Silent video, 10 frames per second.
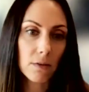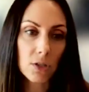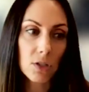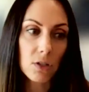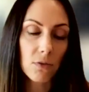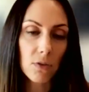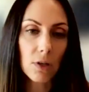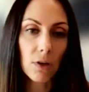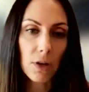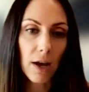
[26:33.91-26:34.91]
Just,
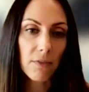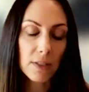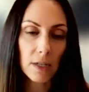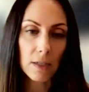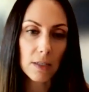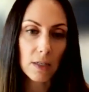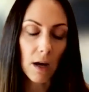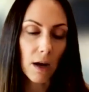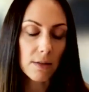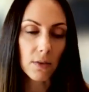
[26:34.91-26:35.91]
to have a second set of
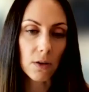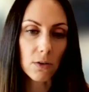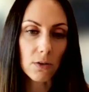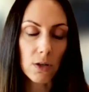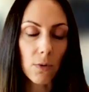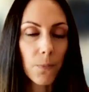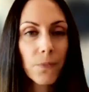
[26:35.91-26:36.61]
eyes on there. So